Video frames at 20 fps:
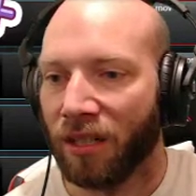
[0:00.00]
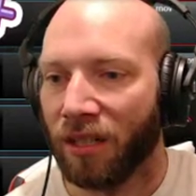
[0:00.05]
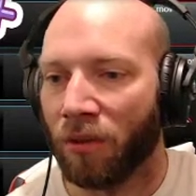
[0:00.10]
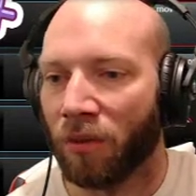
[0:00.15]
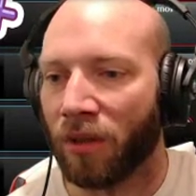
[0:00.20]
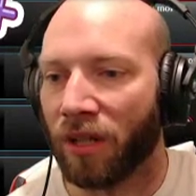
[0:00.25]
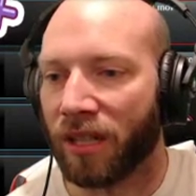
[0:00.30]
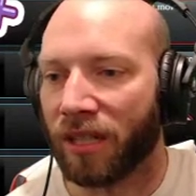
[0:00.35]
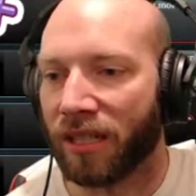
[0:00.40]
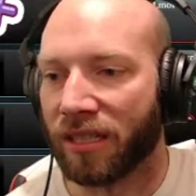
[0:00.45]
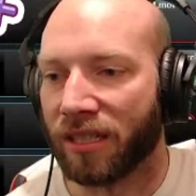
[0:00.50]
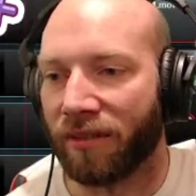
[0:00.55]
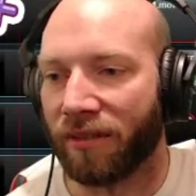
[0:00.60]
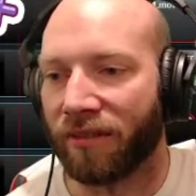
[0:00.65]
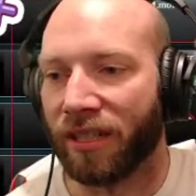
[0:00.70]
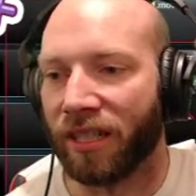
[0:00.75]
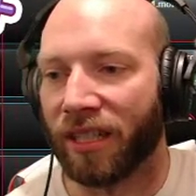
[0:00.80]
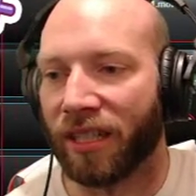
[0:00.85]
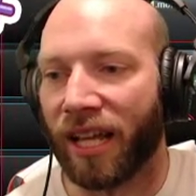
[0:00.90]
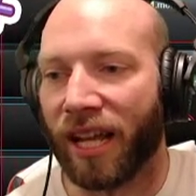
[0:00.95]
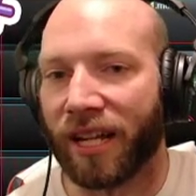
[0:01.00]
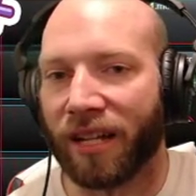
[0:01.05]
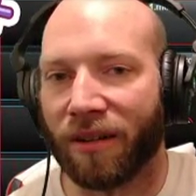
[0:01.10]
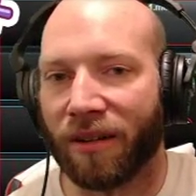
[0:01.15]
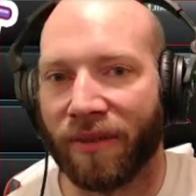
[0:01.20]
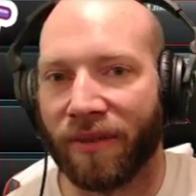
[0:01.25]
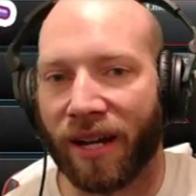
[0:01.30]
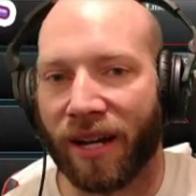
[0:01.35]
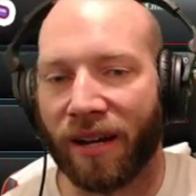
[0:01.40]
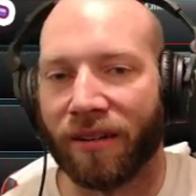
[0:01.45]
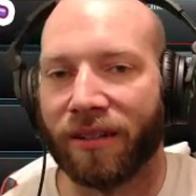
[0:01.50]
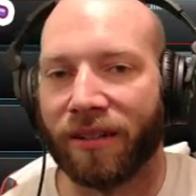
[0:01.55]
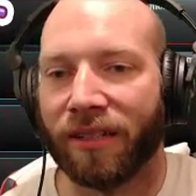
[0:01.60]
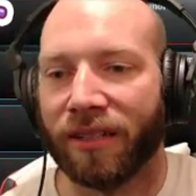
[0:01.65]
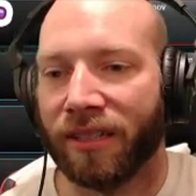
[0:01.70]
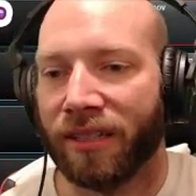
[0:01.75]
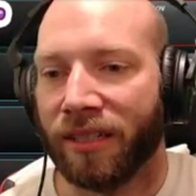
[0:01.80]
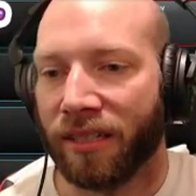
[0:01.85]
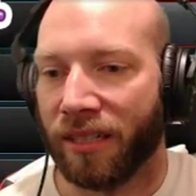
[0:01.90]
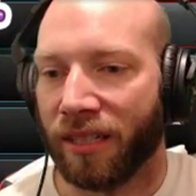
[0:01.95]
One of the things I really like about
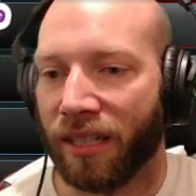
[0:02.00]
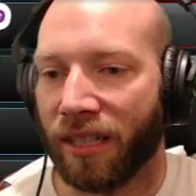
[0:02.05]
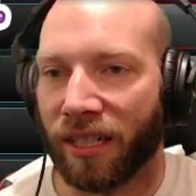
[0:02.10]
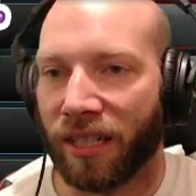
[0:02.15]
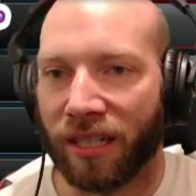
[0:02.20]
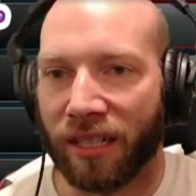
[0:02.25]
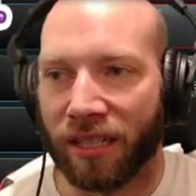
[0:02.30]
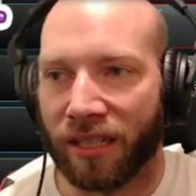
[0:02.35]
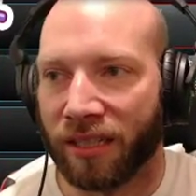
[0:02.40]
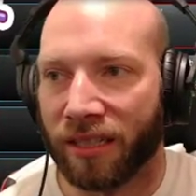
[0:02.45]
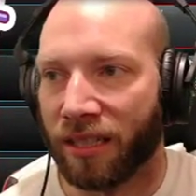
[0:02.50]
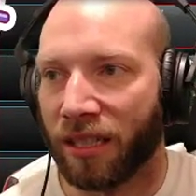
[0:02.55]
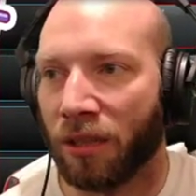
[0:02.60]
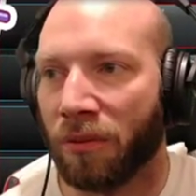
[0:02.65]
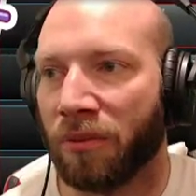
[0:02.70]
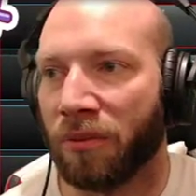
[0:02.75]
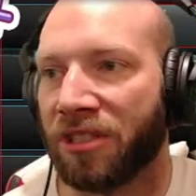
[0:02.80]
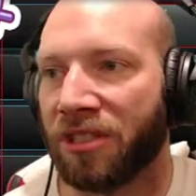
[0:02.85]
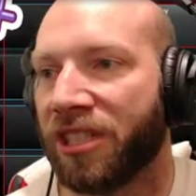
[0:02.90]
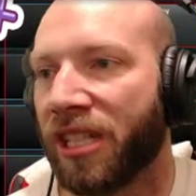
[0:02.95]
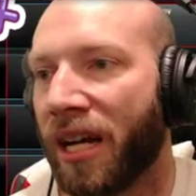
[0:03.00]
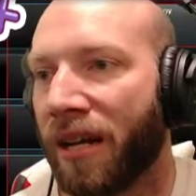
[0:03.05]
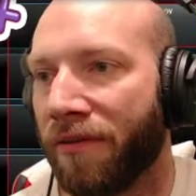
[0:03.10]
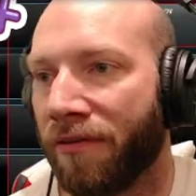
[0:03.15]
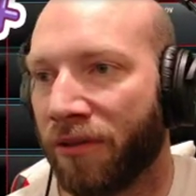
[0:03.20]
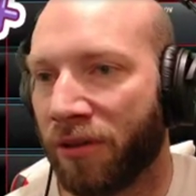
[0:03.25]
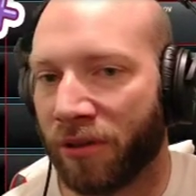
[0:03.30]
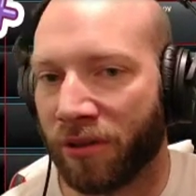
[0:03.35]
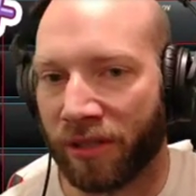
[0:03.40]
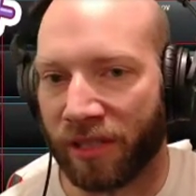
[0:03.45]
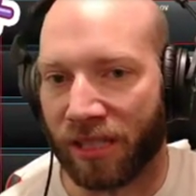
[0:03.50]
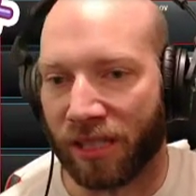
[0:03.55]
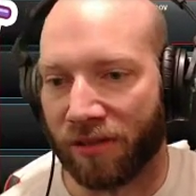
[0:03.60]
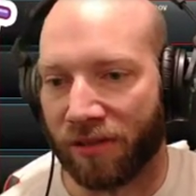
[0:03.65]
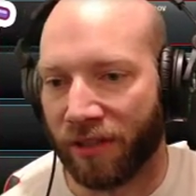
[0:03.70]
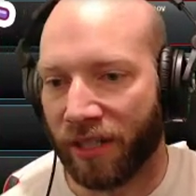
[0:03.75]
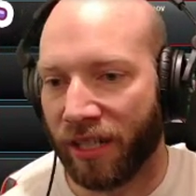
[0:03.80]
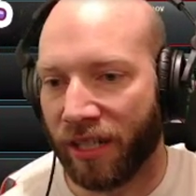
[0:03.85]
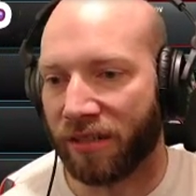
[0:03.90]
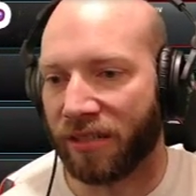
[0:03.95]
OpenShot for doing these
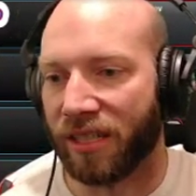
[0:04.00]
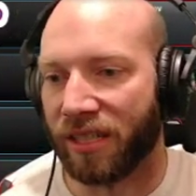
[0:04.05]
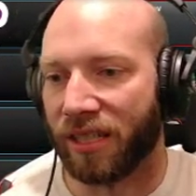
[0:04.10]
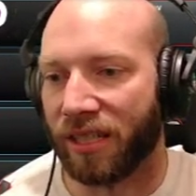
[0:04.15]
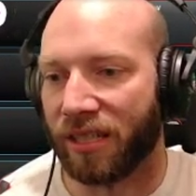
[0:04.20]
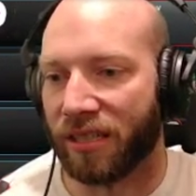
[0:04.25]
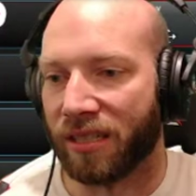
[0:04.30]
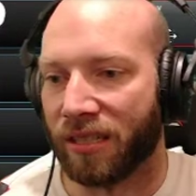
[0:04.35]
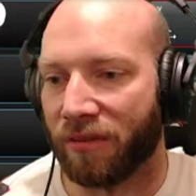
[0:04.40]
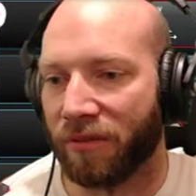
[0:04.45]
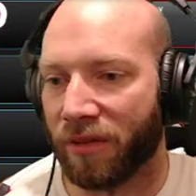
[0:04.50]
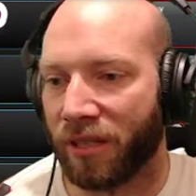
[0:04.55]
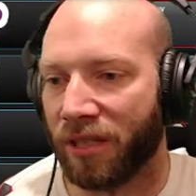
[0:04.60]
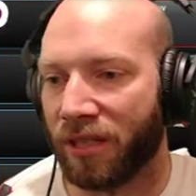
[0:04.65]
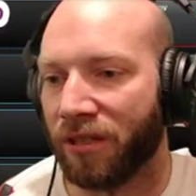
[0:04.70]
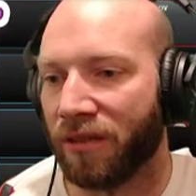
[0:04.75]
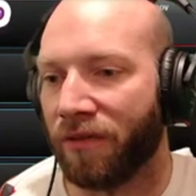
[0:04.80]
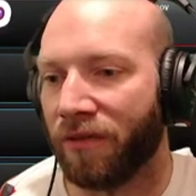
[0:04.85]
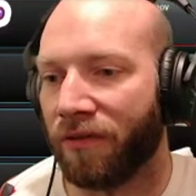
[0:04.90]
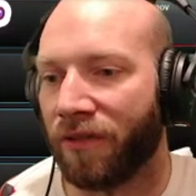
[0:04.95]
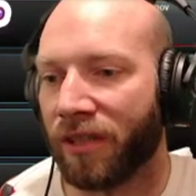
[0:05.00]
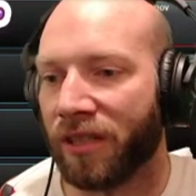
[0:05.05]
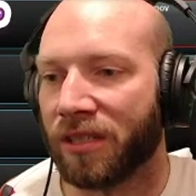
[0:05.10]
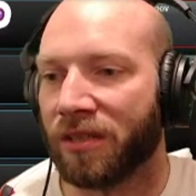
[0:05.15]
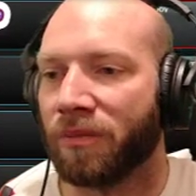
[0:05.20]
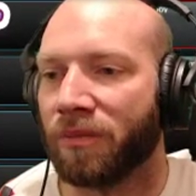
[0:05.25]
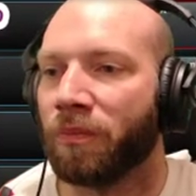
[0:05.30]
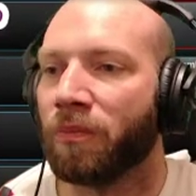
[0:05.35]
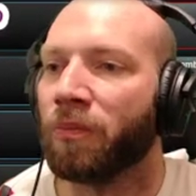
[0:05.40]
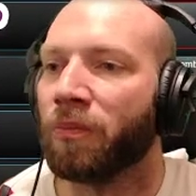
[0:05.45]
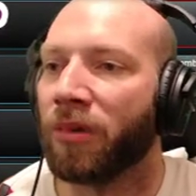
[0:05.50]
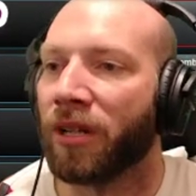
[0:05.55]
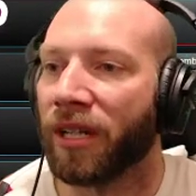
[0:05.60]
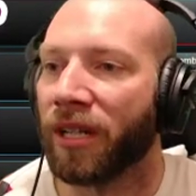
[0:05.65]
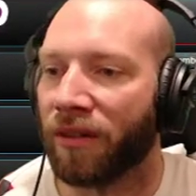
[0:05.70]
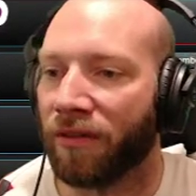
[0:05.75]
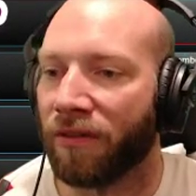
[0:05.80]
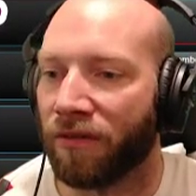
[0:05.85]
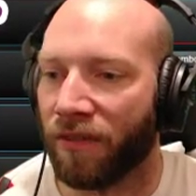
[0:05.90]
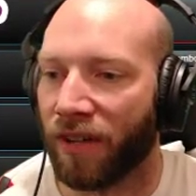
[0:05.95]
videos is when you first bring
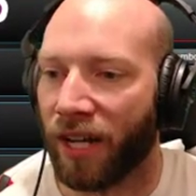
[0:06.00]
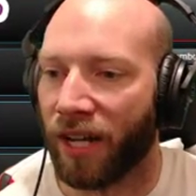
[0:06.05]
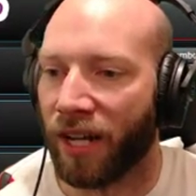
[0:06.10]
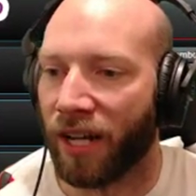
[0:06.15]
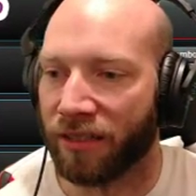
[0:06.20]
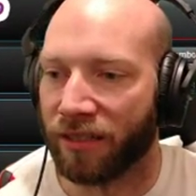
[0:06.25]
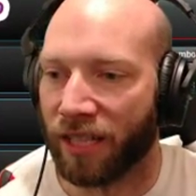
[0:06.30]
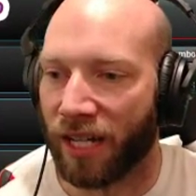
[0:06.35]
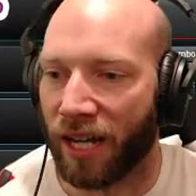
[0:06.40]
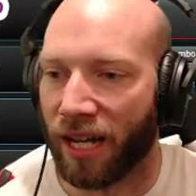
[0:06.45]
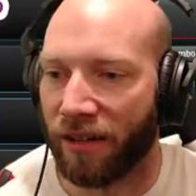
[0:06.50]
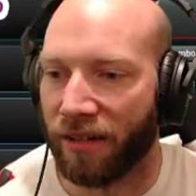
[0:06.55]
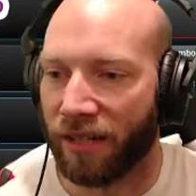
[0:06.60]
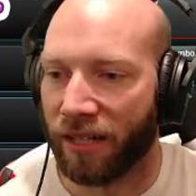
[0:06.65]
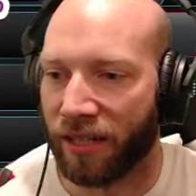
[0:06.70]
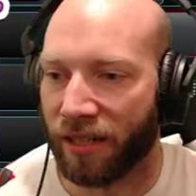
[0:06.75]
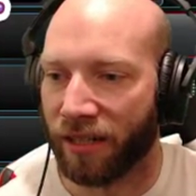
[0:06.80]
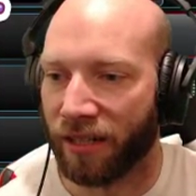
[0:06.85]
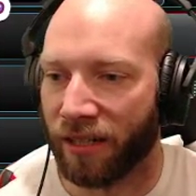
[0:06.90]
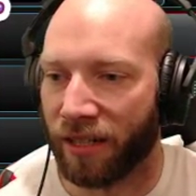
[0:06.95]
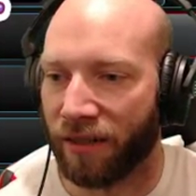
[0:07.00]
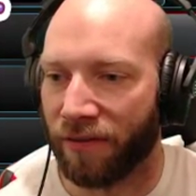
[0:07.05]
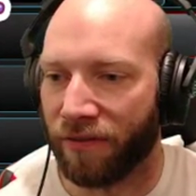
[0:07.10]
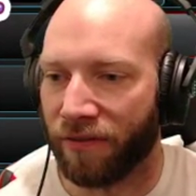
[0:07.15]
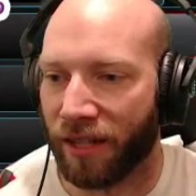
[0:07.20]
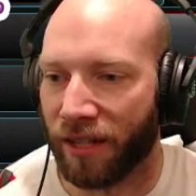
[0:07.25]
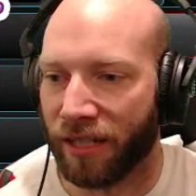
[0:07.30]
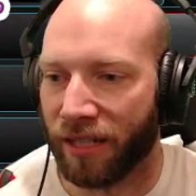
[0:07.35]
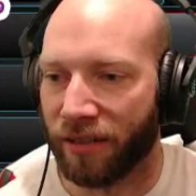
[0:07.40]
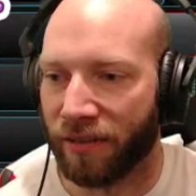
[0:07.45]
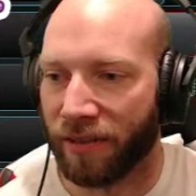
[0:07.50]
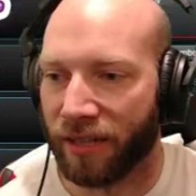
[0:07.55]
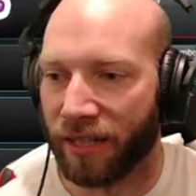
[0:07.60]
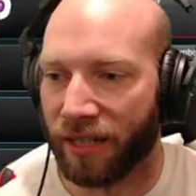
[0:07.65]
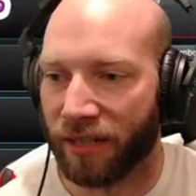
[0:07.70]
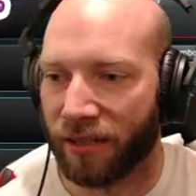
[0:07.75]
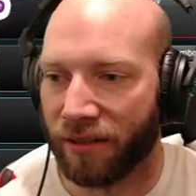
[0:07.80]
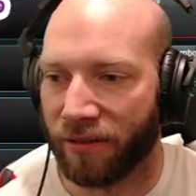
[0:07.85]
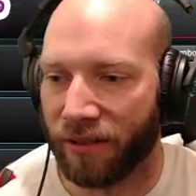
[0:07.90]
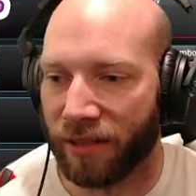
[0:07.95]
a file down here, and if I do it
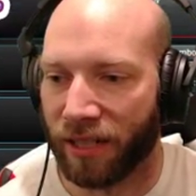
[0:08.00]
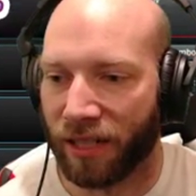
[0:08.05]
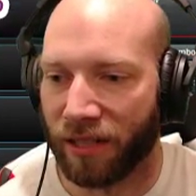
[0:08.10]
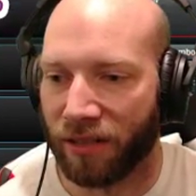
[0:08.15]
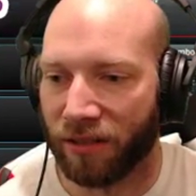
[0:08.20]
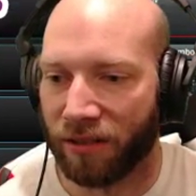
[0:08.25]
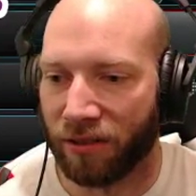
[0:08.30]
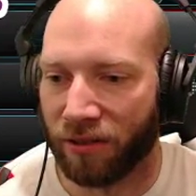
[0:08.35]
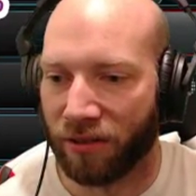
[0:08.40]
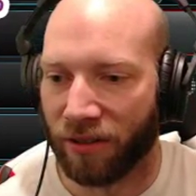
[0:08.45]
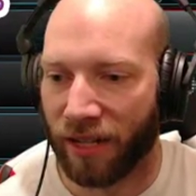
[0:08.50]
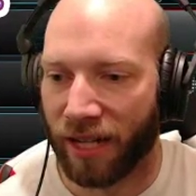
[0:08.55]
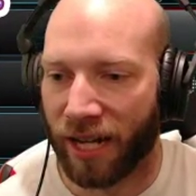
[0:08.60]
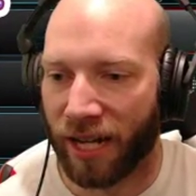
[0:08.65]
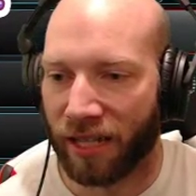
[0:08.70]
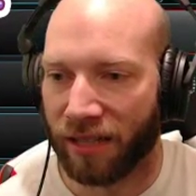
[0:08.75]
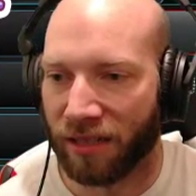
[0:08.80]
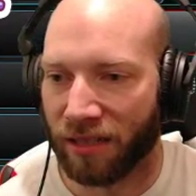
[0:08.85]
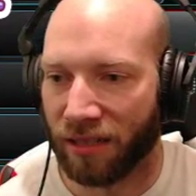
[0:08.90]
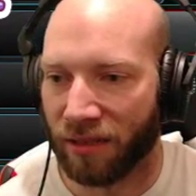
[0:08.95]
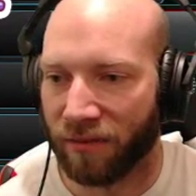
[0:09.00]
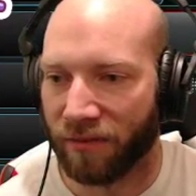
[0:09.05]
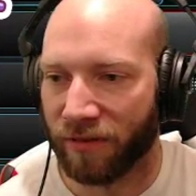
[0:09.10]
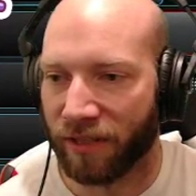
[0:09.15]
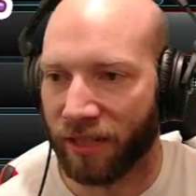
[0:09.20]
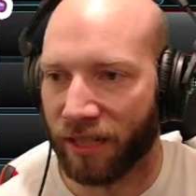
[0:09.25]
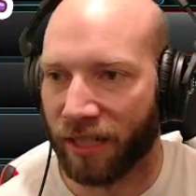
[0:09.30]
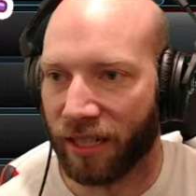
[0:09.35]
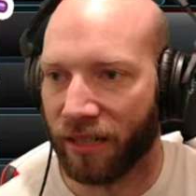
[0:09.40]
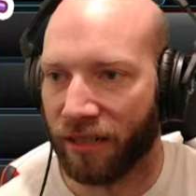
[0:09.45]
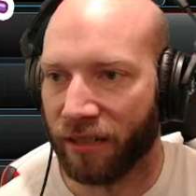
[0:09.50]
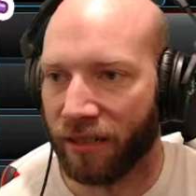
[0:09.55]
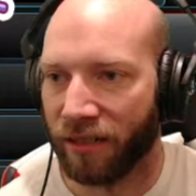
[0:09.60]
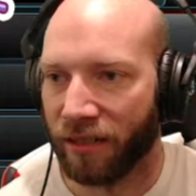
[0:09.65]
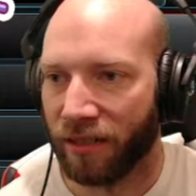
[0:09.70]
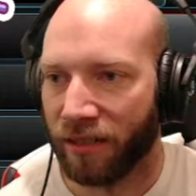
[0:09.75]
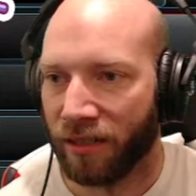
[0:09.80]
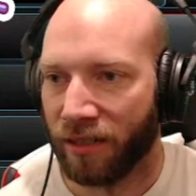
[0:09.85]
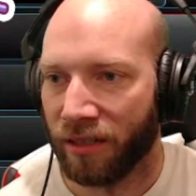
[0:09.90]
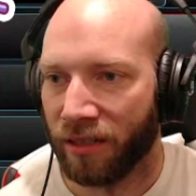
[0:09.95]
into another track somewhere,
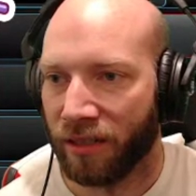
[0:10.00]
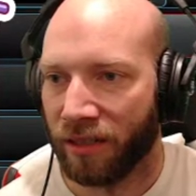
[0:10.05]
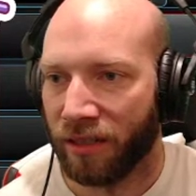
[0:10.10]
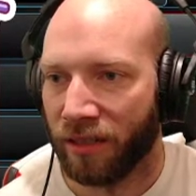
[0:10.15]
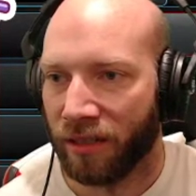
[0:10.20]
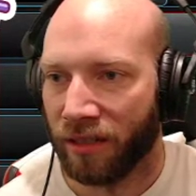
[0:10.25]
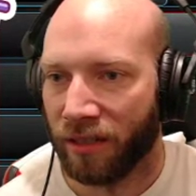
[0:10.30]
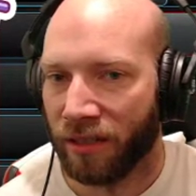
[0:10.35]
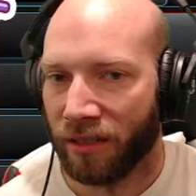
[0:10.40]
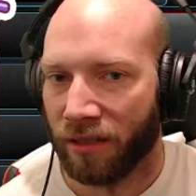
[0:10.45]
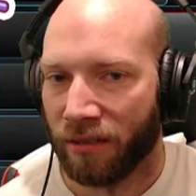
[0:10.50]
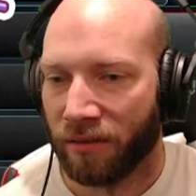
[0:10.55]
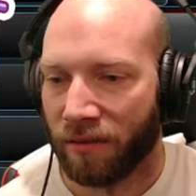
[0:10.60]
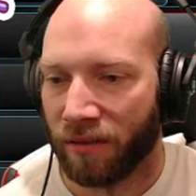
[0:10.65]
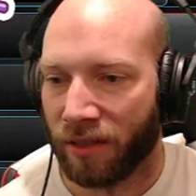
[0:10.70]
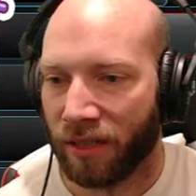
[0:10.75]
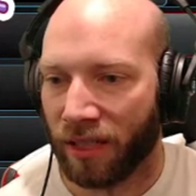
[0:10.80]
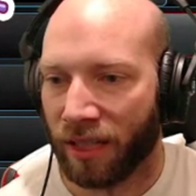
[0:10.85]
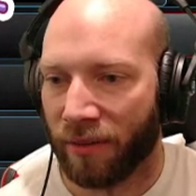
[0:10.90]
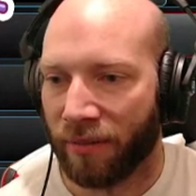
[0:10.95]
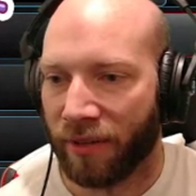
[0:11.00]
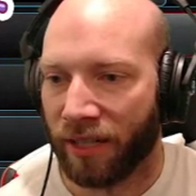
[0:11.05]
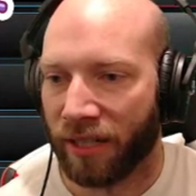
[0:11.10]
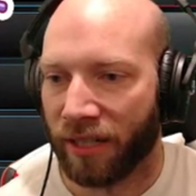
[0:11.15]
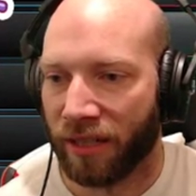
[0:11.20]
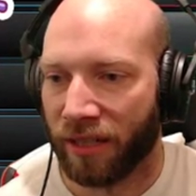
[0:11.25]
well, let me.